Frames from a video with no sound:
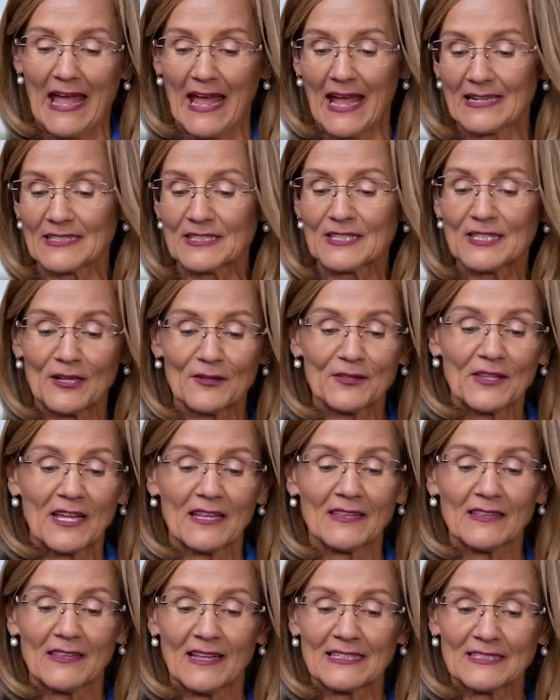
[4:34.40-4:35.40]
And so
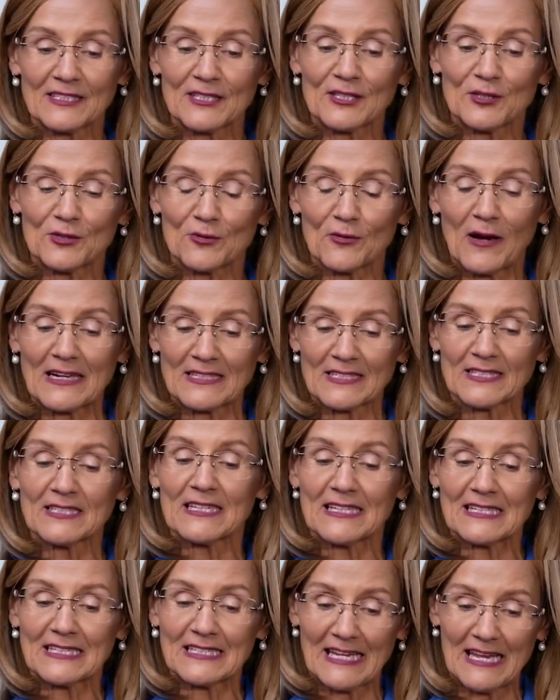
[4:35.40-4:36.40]
then let's address
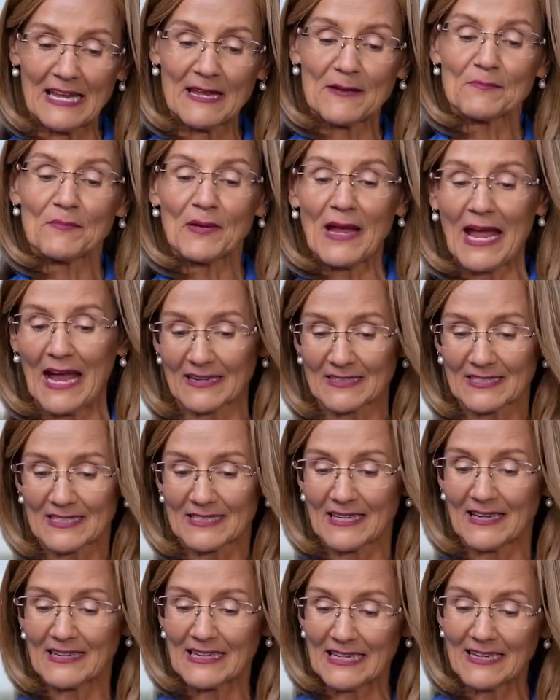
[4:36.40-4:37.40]
this impact
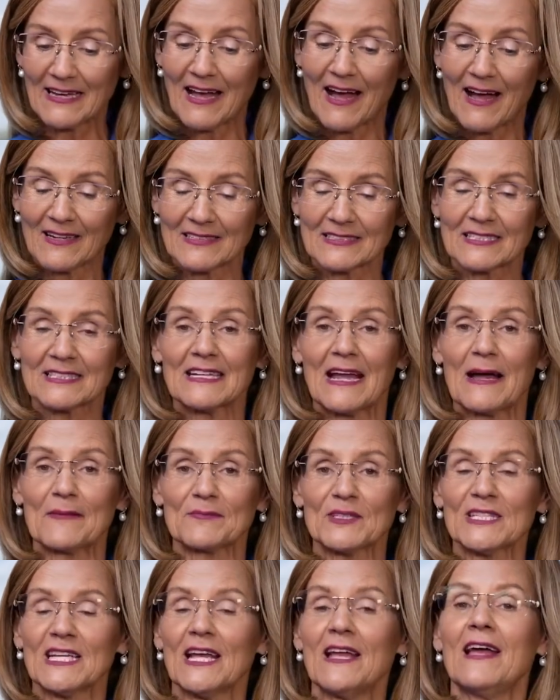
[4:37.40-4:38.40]
study
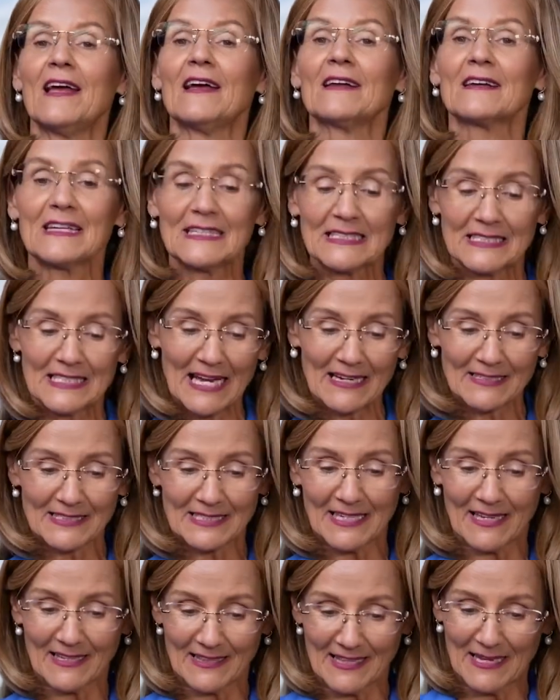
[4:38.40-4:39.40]
concept,
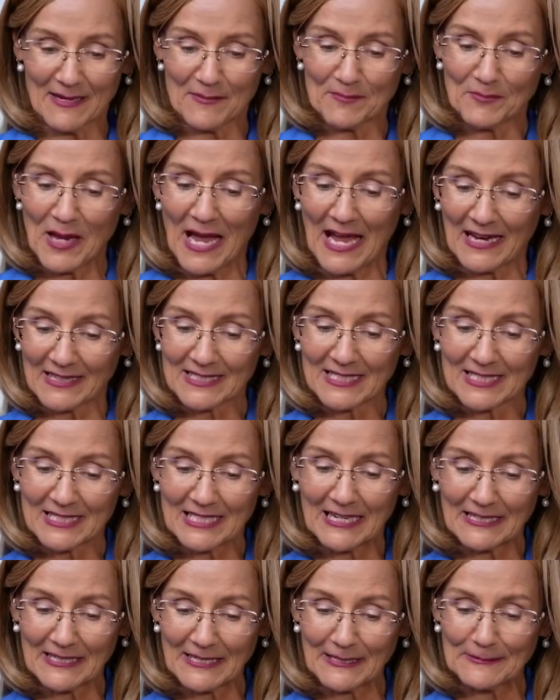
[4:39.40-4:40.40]
conducting the impact
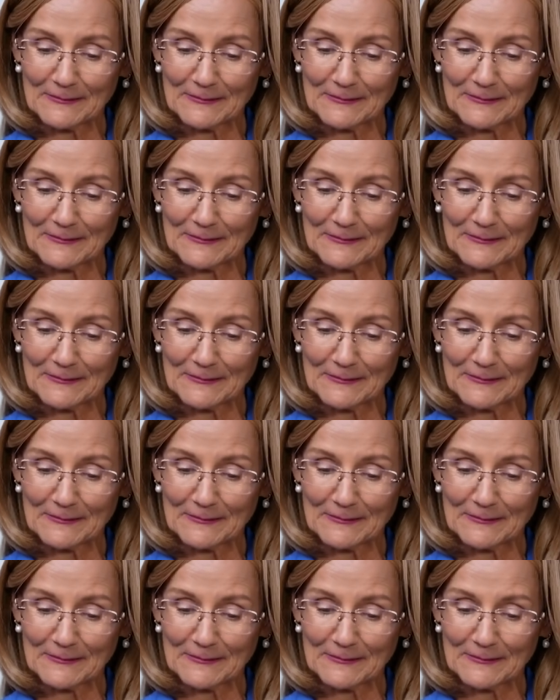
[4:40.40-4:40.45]
study.